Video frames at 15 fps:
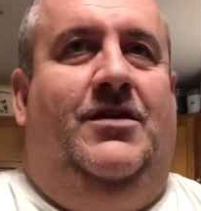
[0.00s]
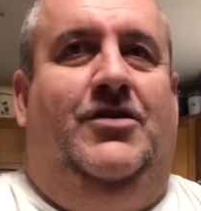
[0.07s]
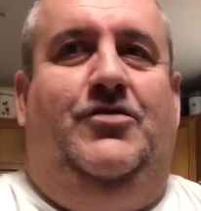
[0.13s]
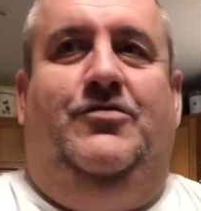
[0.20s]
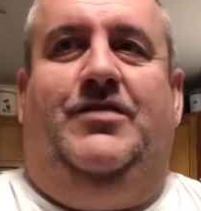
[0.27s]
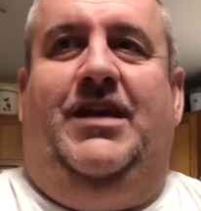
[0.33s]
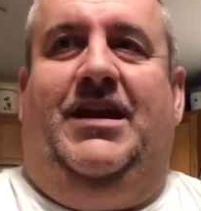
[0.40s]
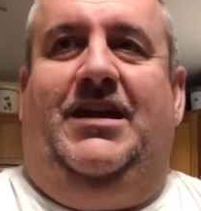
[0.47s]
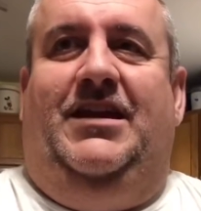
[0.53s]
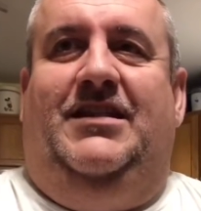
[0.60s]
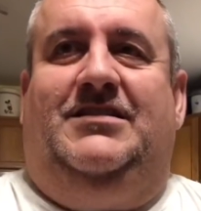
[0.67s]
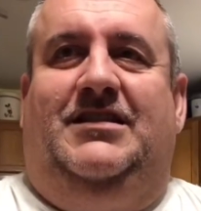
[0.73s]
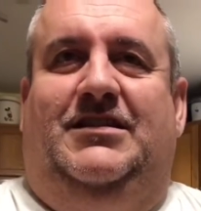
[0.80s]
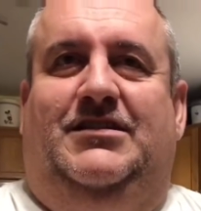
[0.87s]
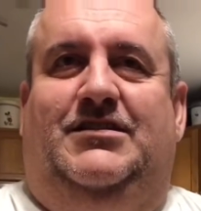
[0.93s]
You thinking
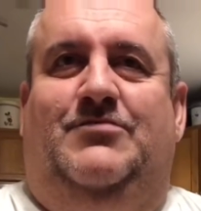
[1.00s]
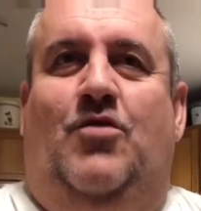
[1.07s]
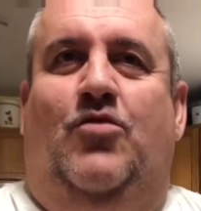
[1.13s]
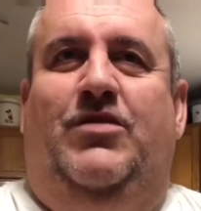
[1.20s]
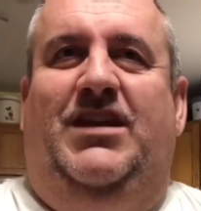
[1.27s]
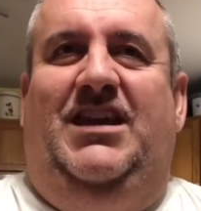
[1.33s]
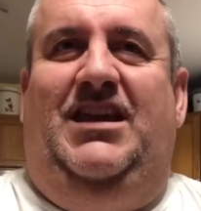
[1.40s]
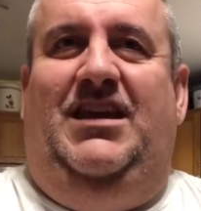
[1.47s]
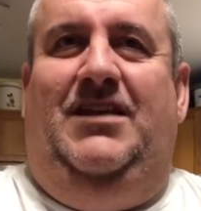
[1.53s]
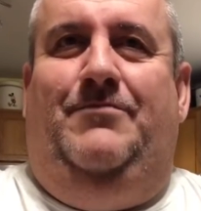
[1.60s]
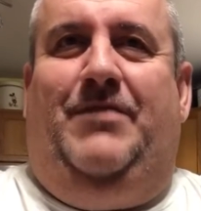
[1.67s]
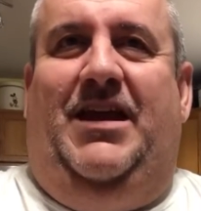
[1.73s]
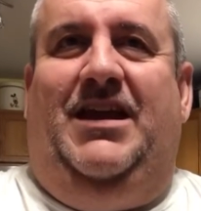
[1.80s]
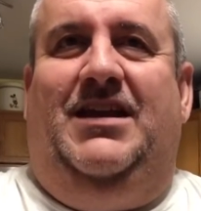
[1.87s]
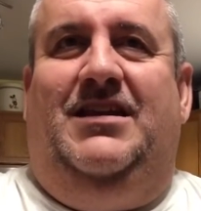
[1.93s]
it's like a smoky
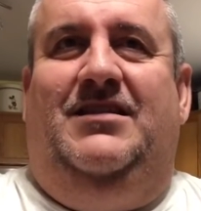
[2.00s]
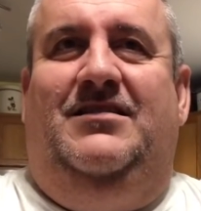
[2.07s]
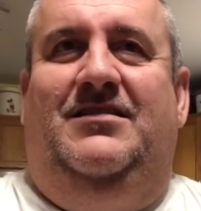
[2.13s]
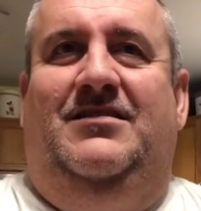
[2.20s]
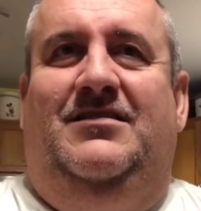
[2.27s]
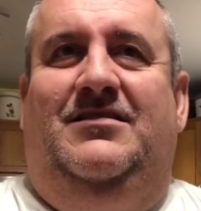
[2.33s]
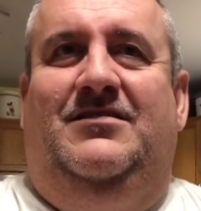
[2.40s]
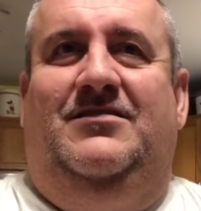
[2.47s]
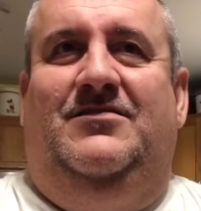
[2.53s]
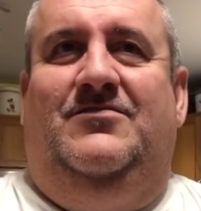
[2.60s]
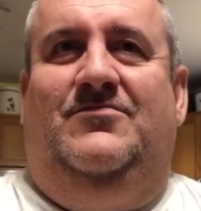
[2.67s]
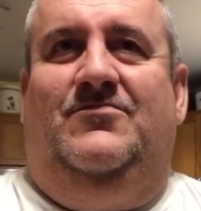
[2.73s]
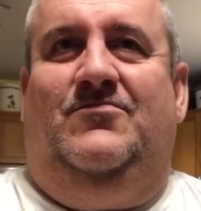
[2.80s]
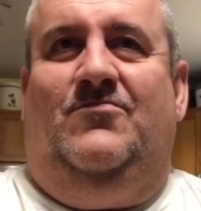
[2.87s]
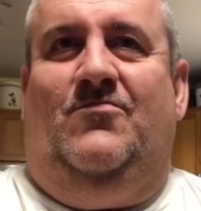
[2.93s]
bacon? Like a
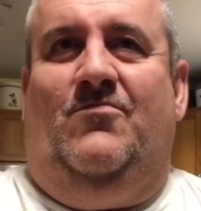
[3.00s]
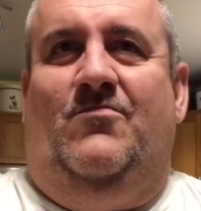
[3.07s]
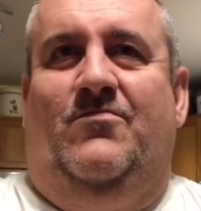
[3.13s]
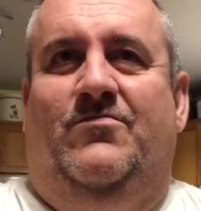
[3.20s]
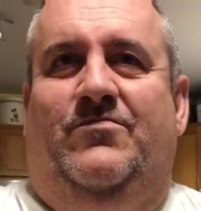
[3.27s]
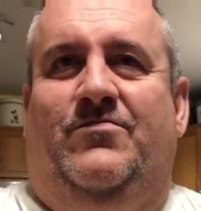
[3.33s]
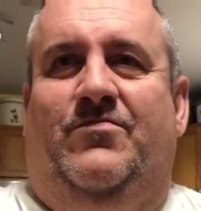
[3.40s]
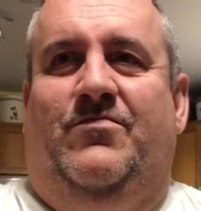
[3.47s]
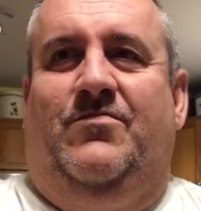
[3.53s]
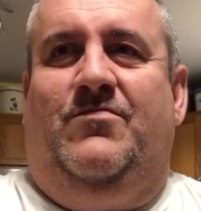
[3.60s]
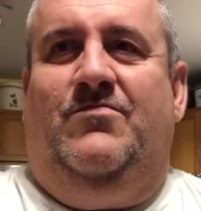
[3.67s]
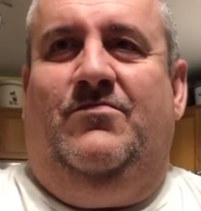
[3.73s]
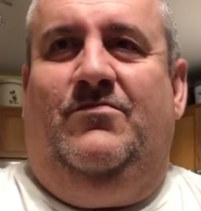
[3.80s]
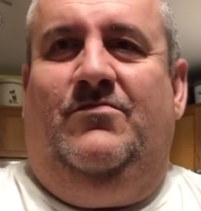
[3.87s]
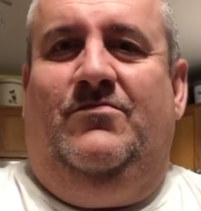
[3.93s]

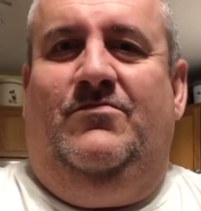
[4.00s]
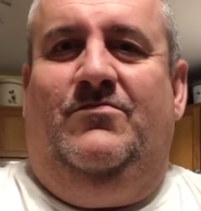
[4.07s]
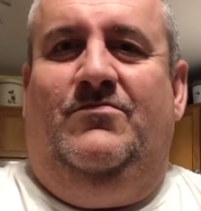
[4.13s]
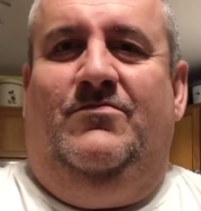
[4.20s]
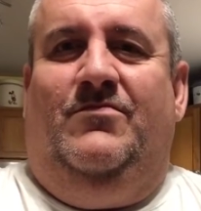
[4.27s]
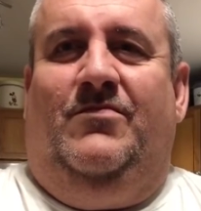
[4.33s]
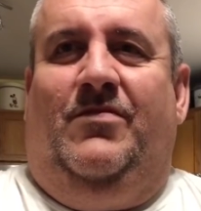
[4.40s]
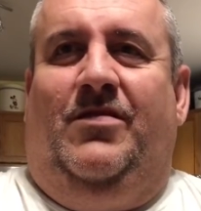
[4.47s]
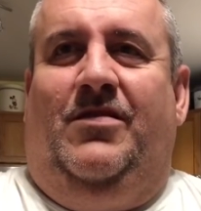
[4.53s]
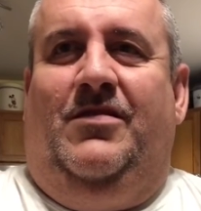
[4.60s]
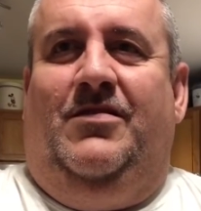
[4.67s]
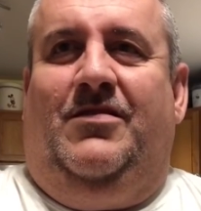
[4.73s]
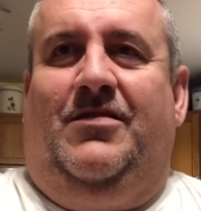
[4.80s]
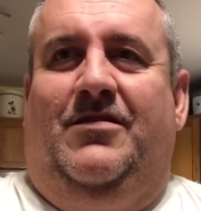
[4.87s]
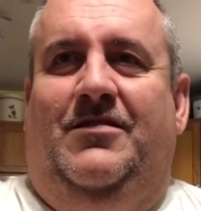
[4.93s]
bacony,
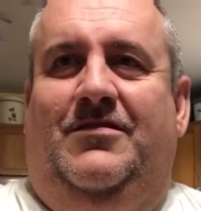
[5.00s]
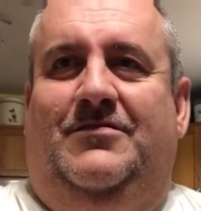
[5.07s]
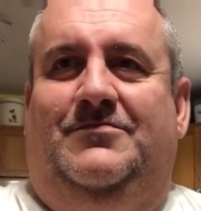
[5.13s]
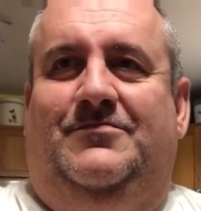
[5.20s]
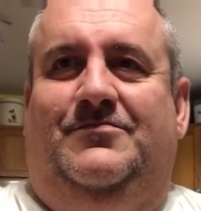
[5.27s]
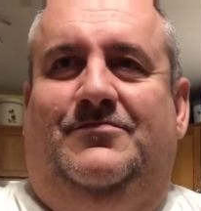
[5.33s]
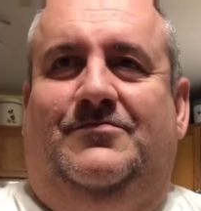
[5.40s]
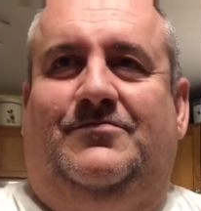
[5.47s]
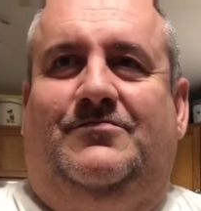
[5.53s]
smoky.